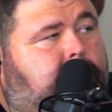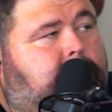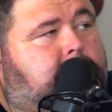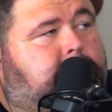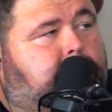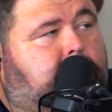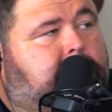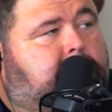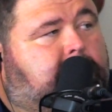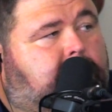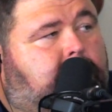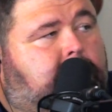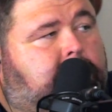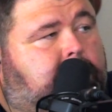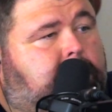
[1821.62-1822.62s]
to the yeah, store I think as much it's as
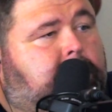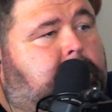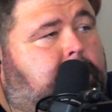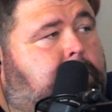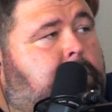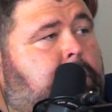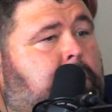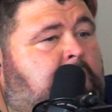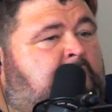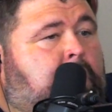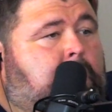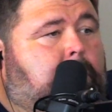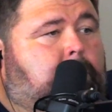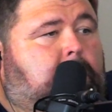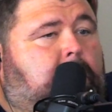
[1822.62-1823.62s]
I want to. Day to day.